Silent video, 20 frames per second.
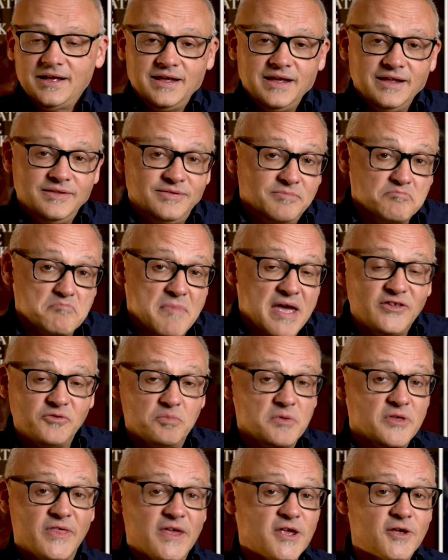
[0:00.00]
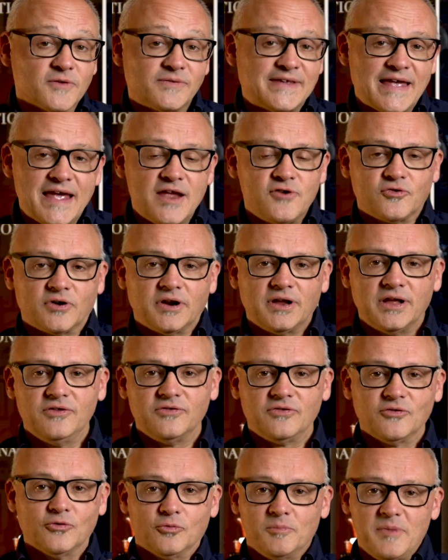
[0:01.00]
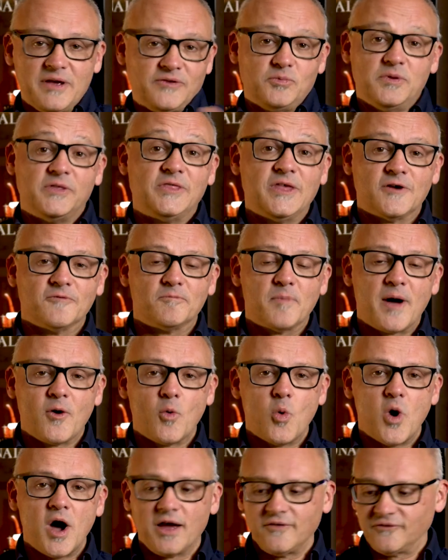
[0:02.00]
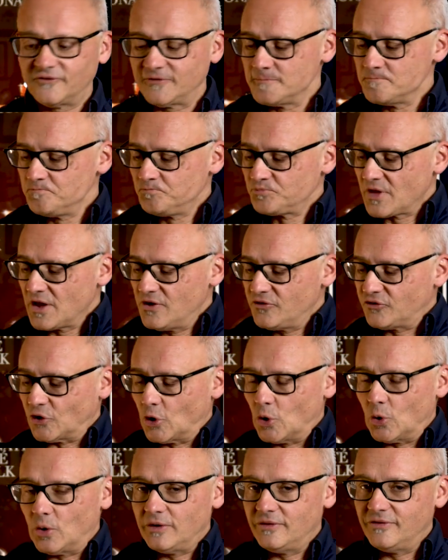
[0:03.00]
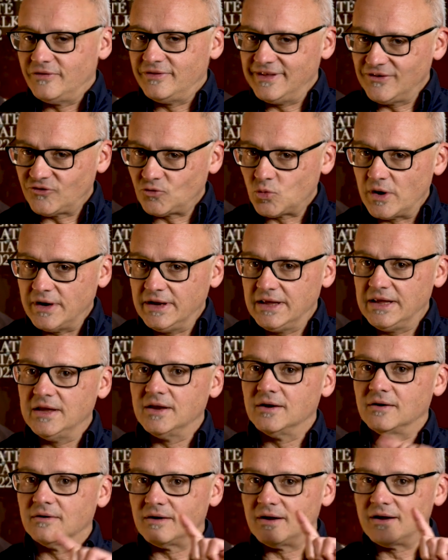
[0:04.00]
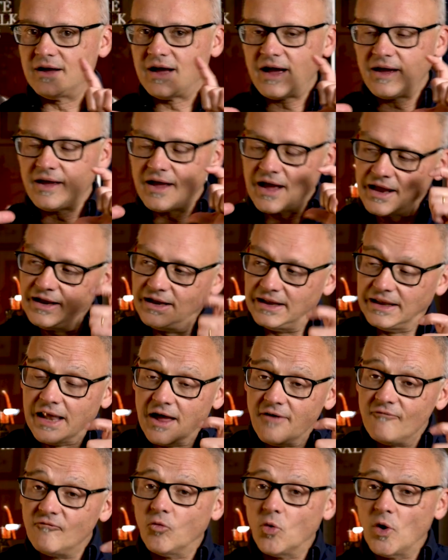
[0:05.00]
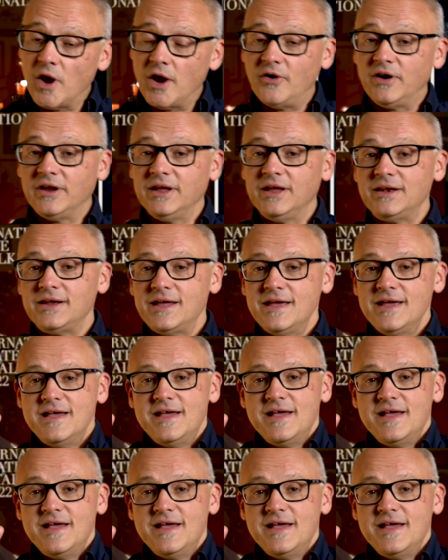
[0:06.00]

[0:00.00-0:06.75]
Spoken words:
it makes me think of Sandra and it makes me think of my wife. So this one here, I love wearing it.